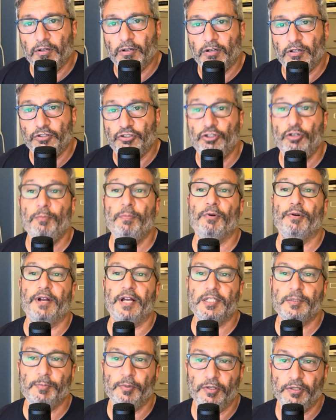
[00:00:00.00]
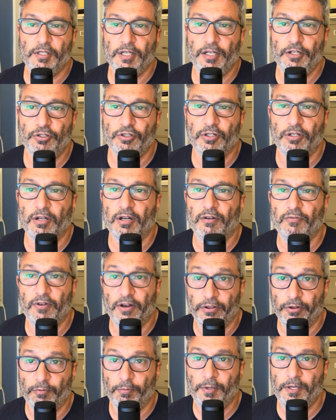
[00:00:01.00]
super exploitation of
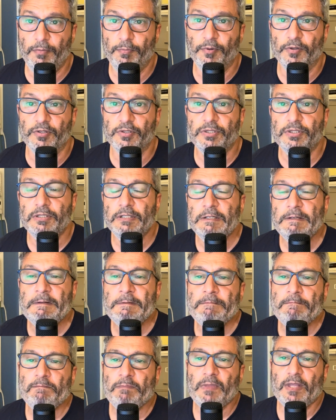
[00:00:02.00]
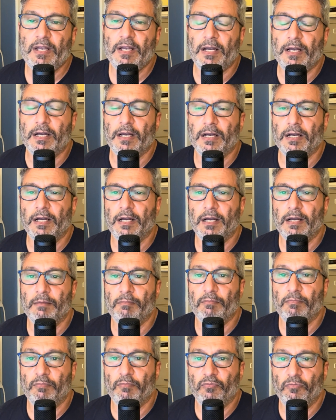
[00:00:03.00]
other peoples,
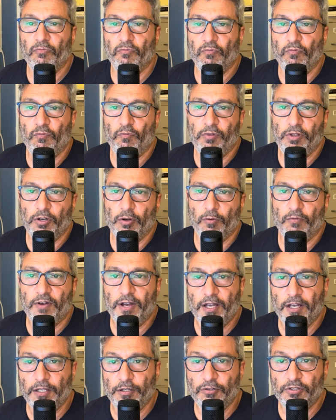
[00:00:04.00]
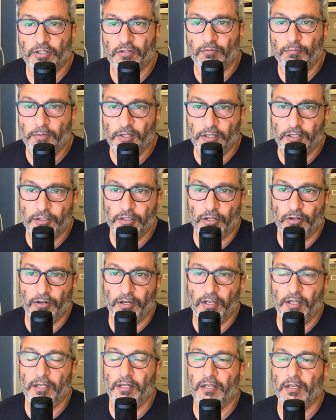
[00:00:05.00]
via use of
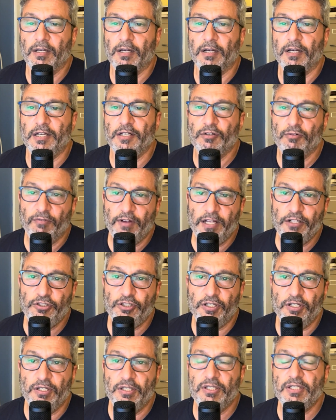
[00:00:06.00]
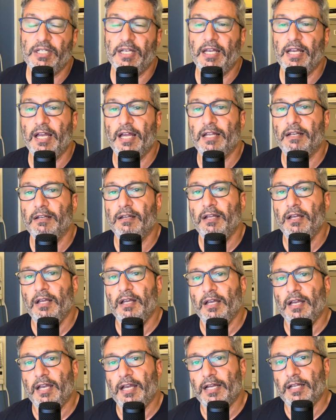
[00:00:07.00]
military interventions and
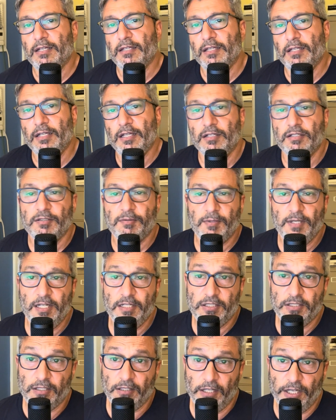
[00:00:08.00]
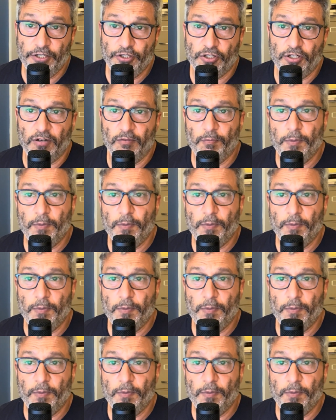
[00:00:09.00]
the installation of